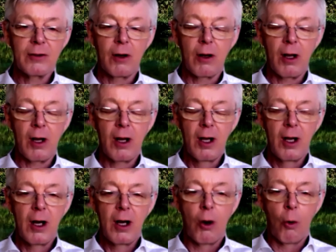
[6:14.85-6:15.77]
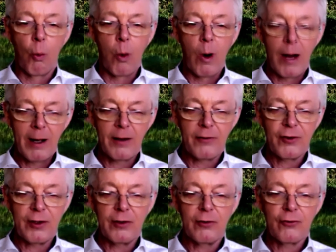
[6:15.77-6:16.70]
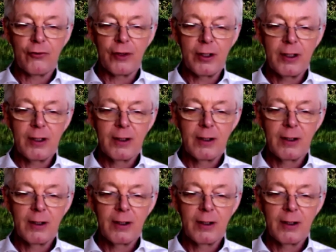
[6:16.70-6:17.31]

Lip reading: wellness industry,